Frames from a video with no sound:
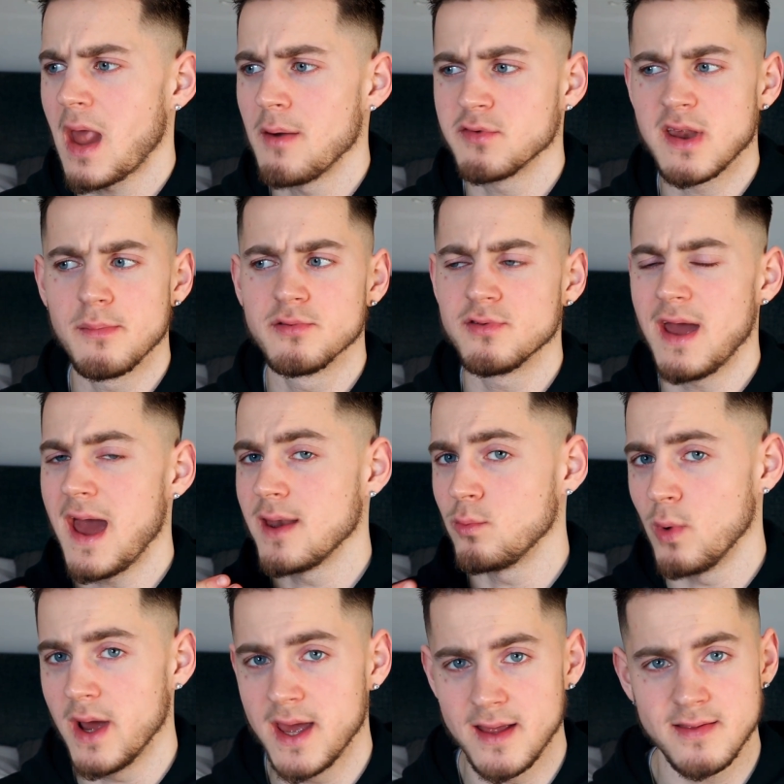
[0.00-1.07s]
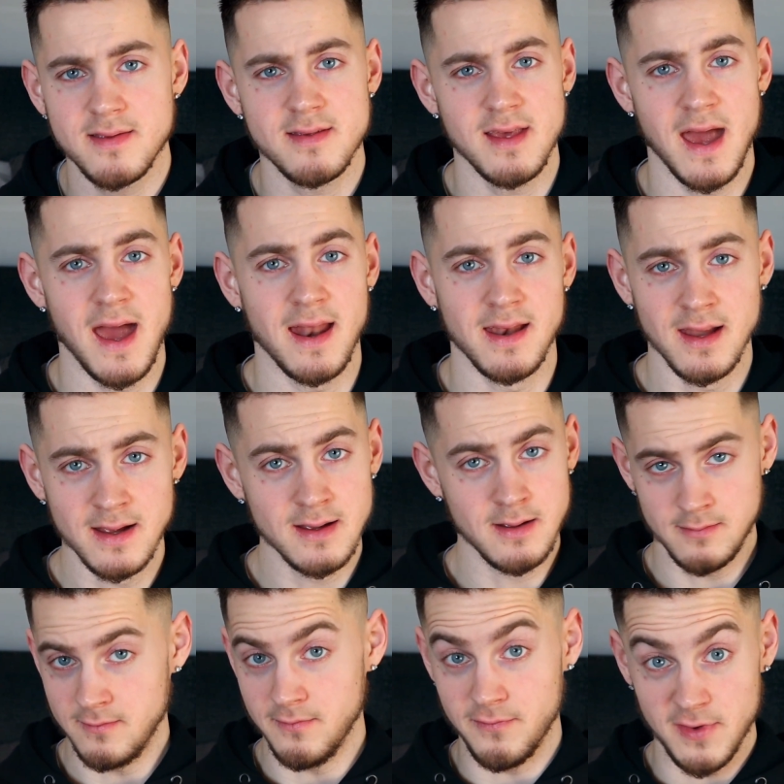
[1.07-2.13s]
I was able to add weight and
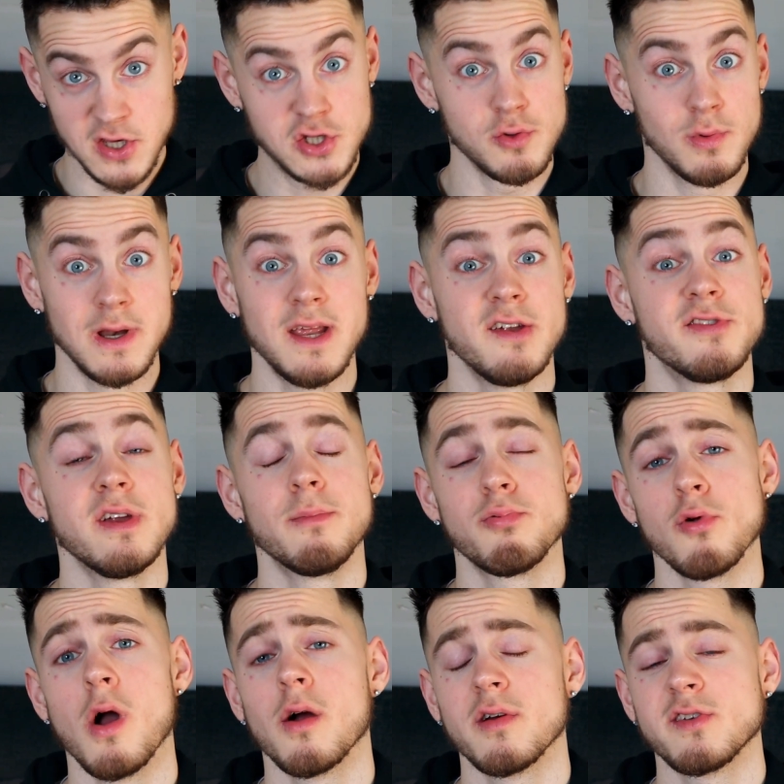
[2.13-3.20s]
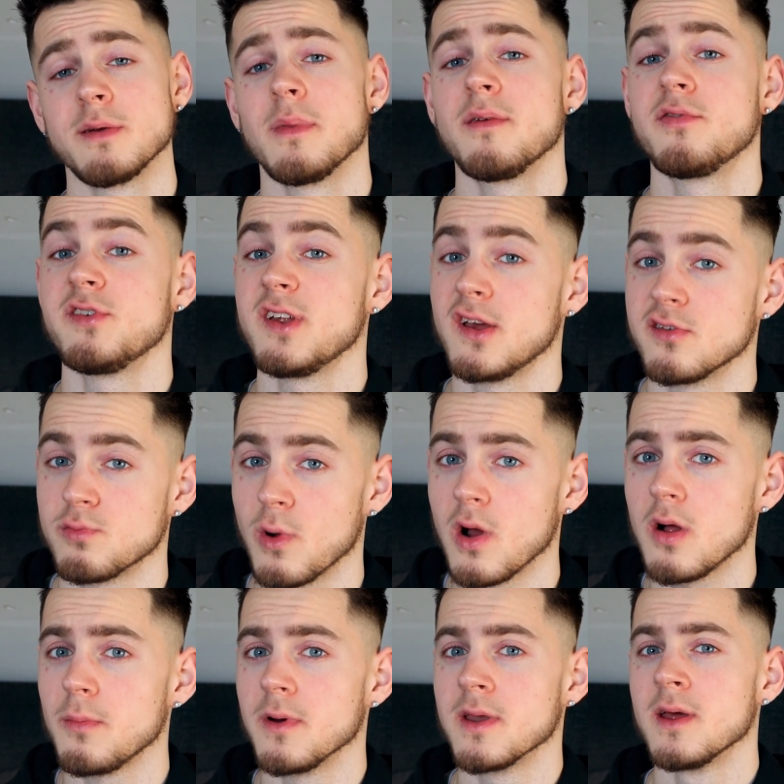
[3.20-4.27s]
visually see progress in my physique as
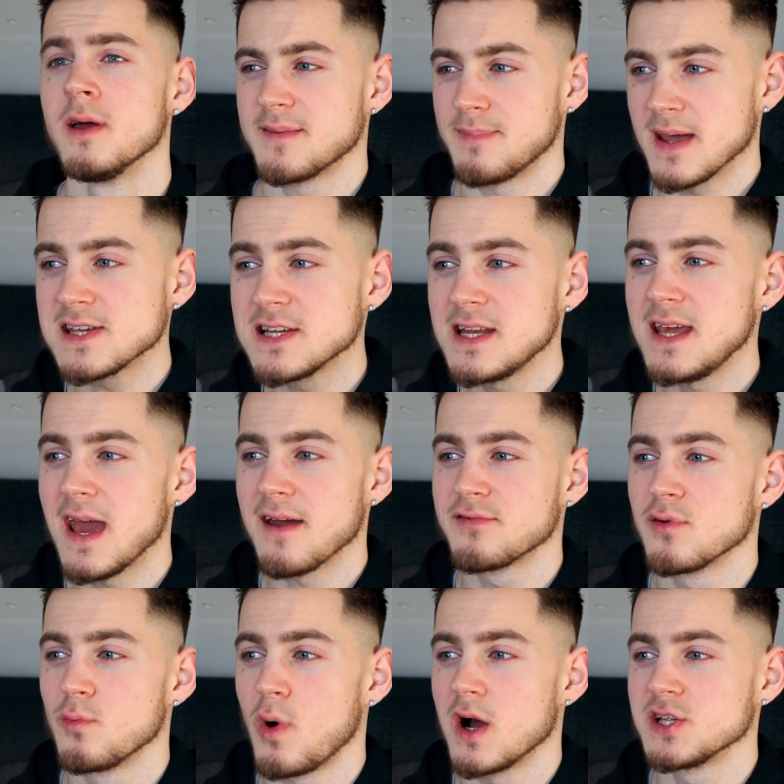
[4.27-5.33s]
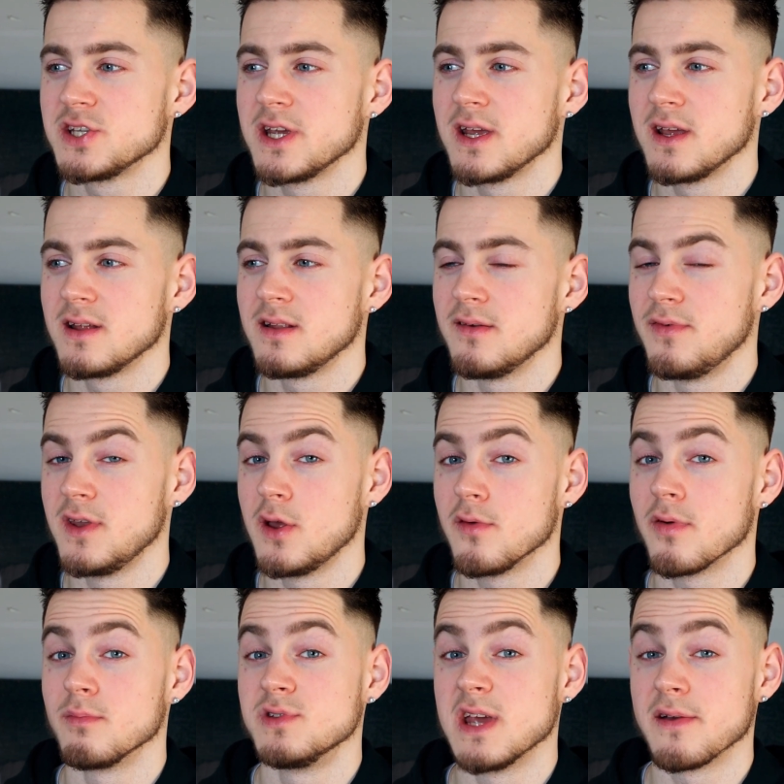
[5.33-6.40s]
well, but especially after watching the video
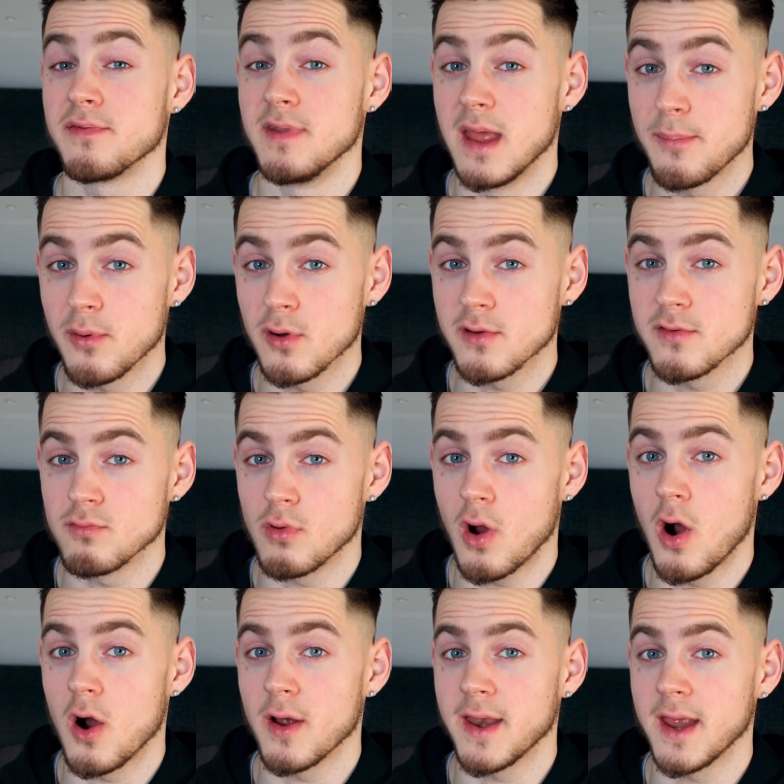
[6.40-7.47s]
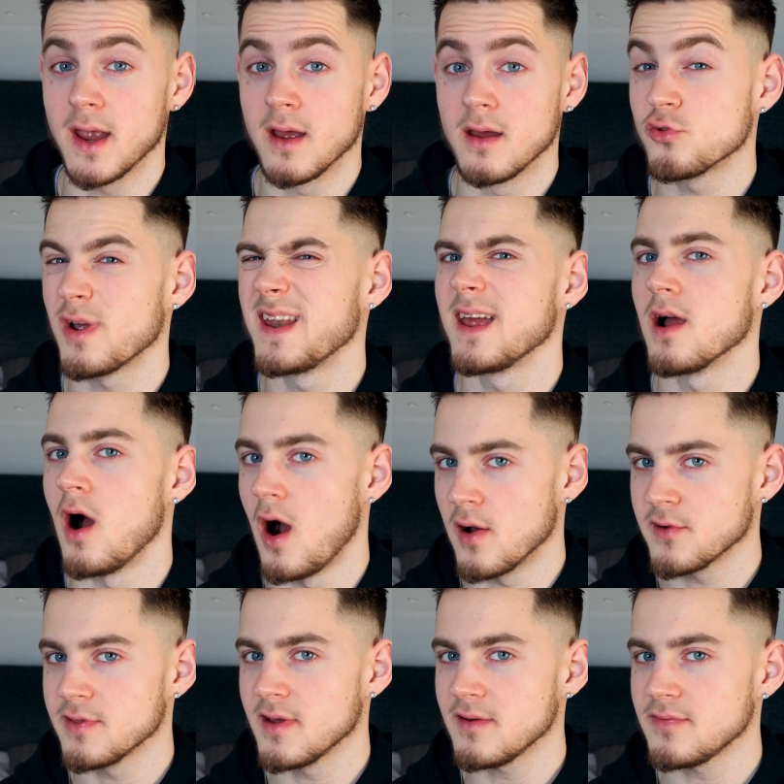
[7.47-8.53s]
from Jeff Nippert regarding training
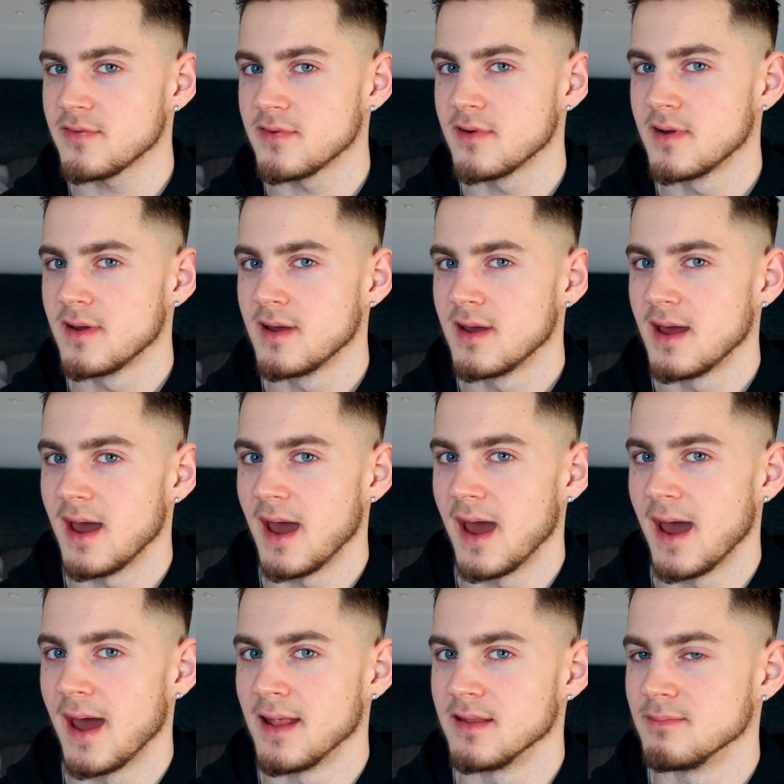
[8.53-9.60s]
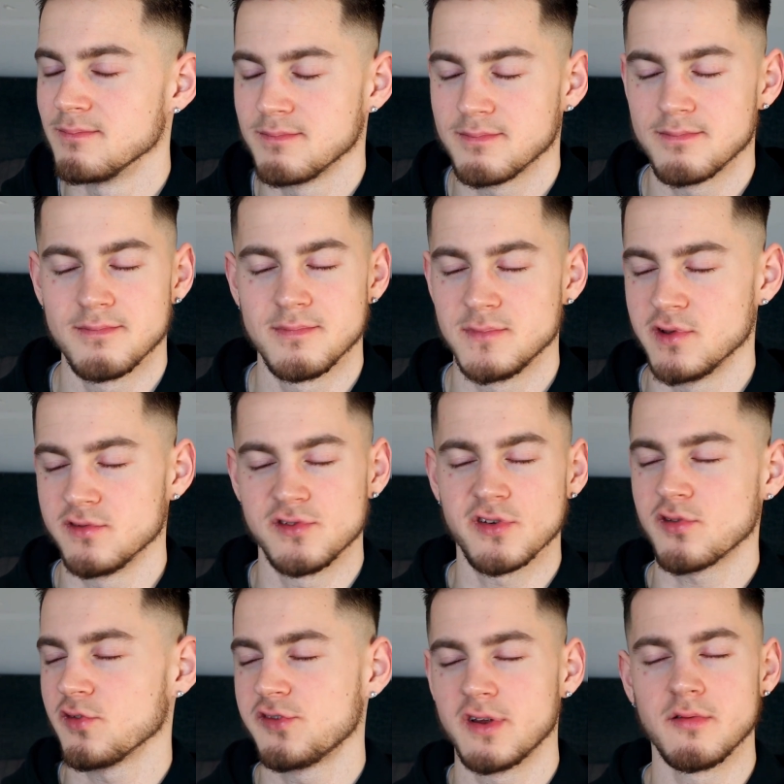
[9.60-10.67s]
hard enough, and
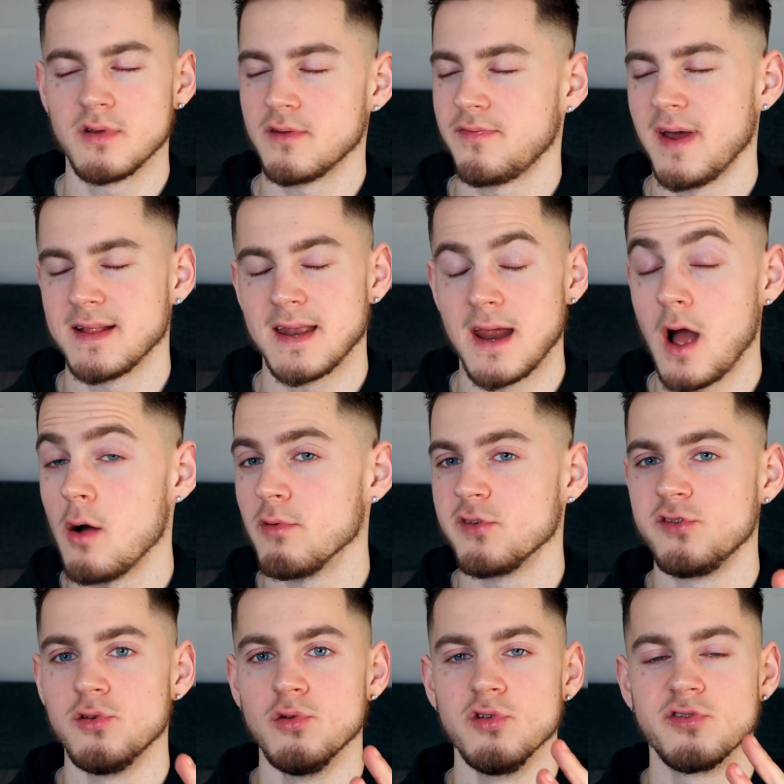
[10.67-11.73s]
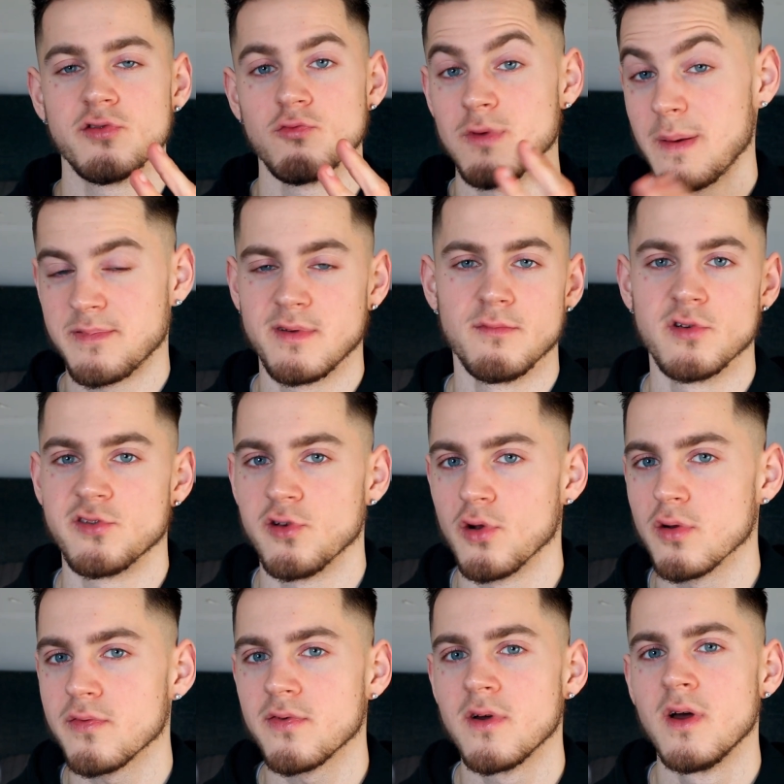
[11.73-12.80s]
just considering the fact that I always use reps in
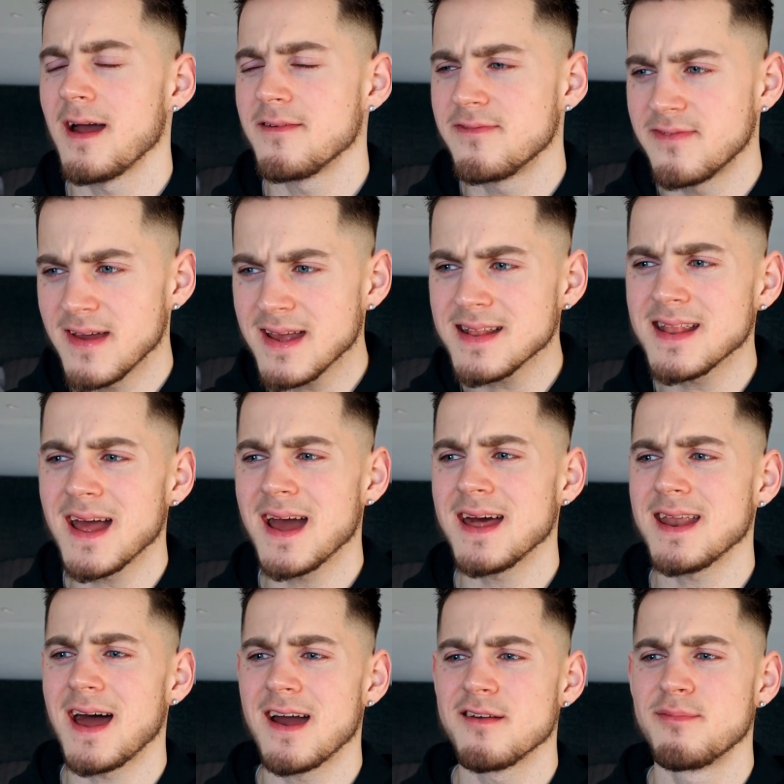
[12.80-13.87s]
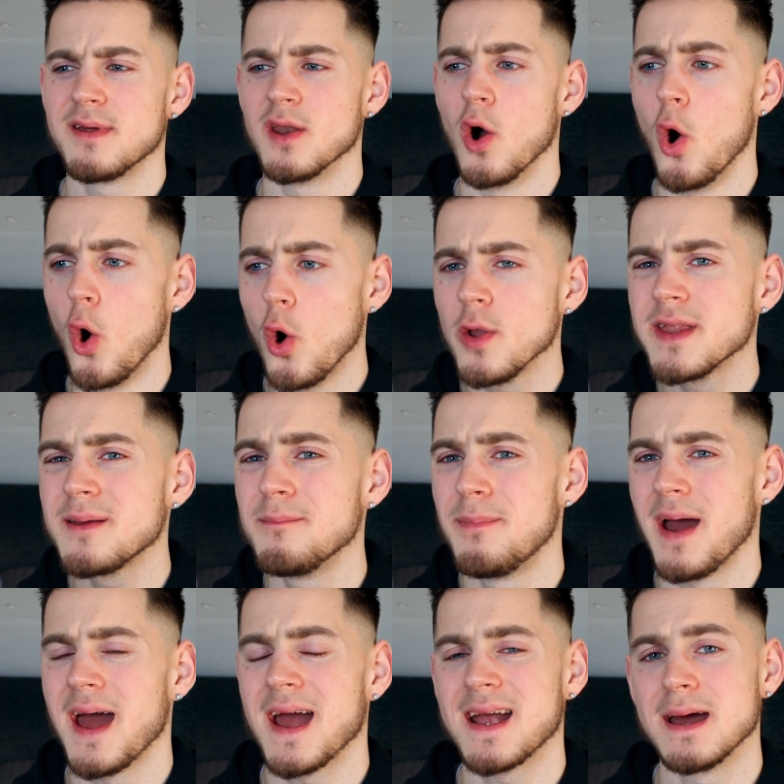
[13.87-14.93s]
reserve, I think that I've been holding
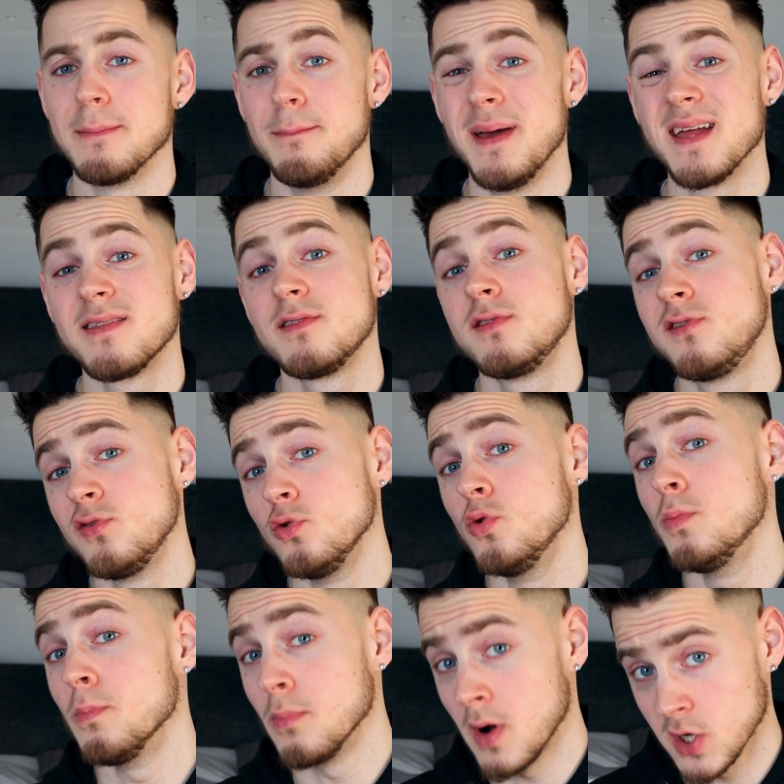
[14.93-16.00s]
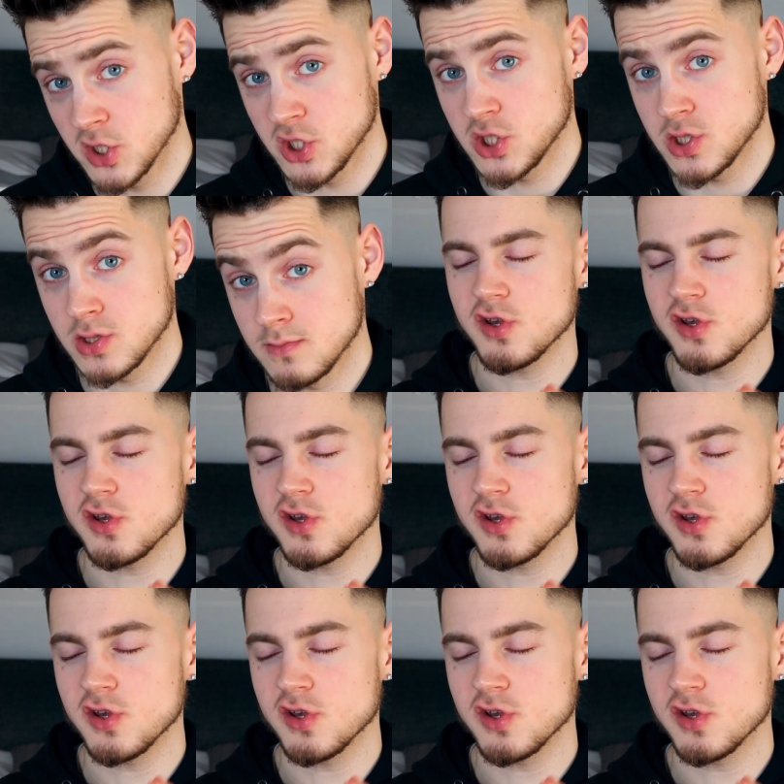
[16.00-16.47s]
back a bit too much.